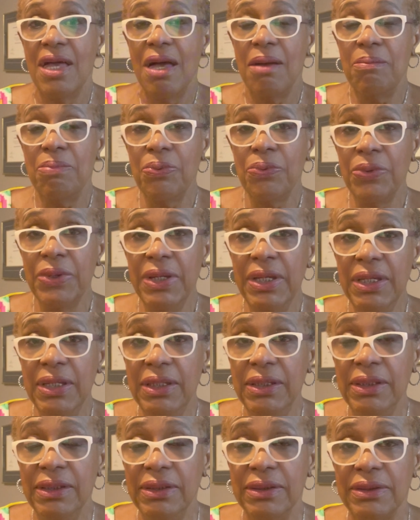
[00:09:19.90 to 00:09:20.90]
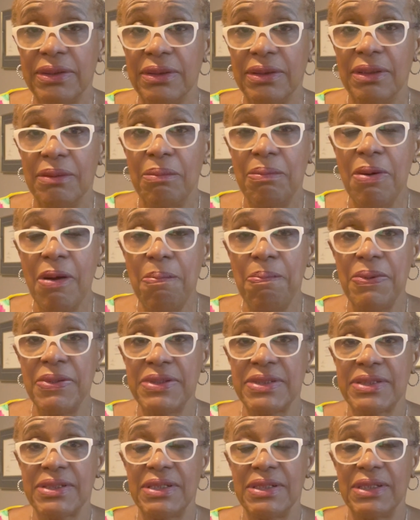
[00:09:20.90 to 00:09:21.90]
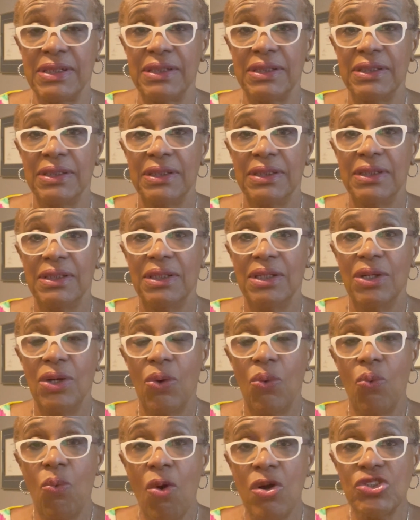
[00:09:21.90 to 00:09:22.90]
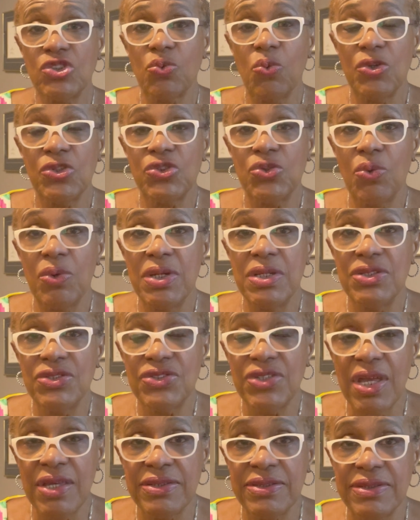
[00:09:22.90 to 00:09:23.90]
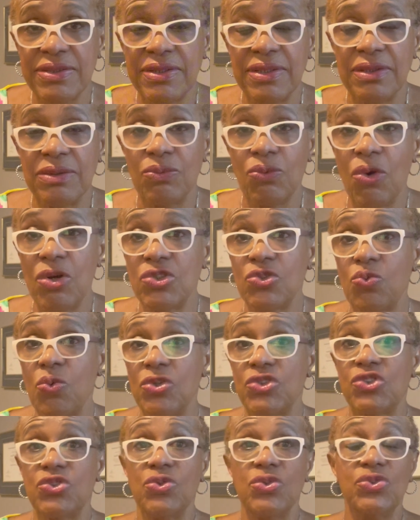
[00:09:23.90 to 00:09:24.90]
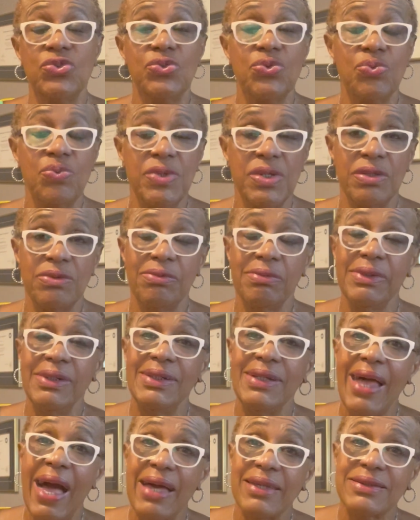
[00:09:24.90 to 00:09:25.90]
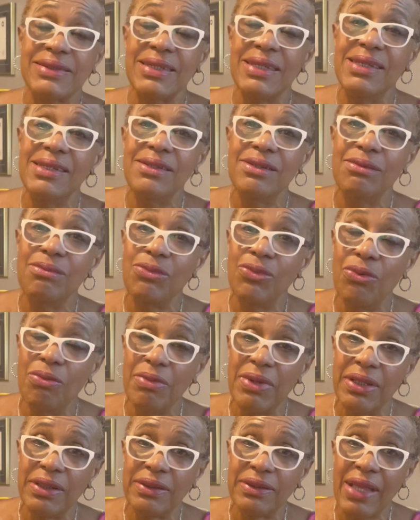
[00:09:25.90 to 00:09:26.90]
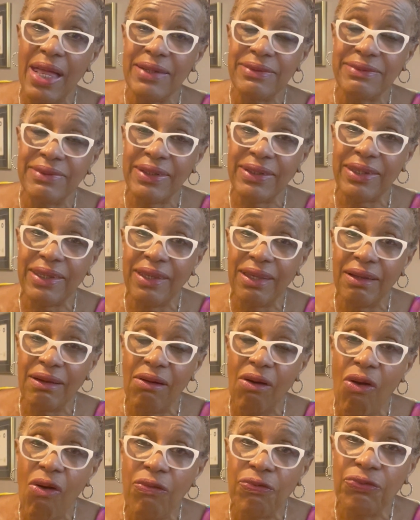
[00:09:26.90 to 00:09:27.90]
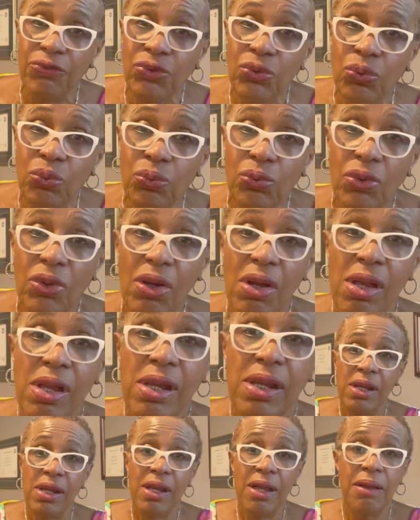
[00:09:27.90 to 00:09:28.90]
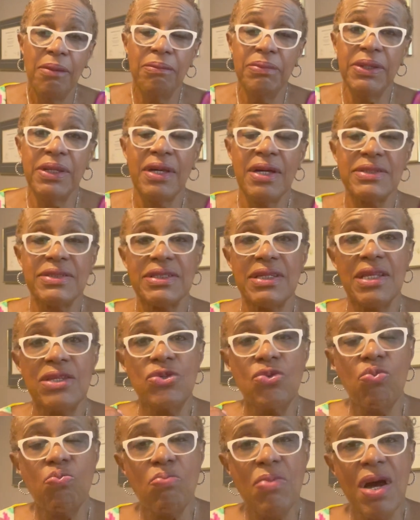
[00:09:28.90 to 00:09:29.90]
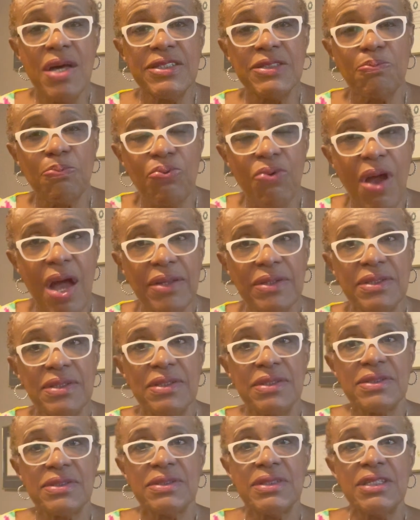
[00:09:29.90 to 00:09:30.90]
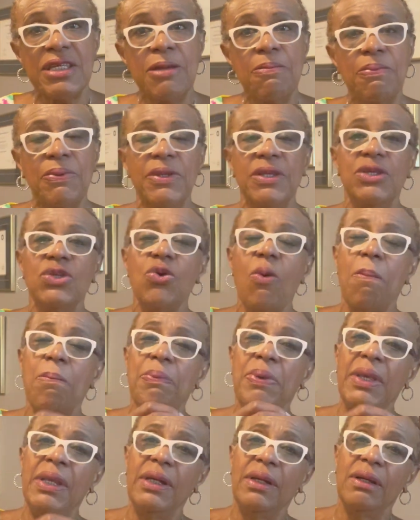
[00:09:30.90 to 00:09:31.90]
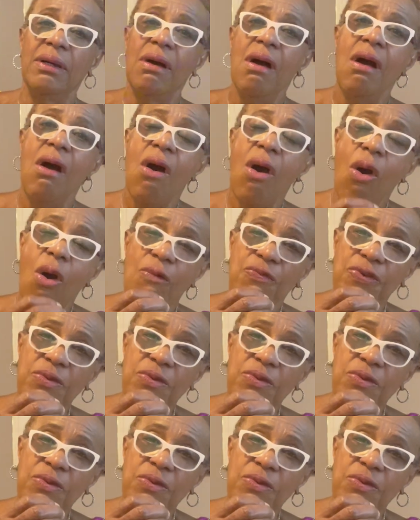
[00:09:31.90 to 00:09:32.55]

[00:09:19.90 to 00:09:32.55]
breathe purposely. Watch what you're ingesting, watch what you're doing. Relax in the moment and take care of you. Because you must practice keeping your pillar of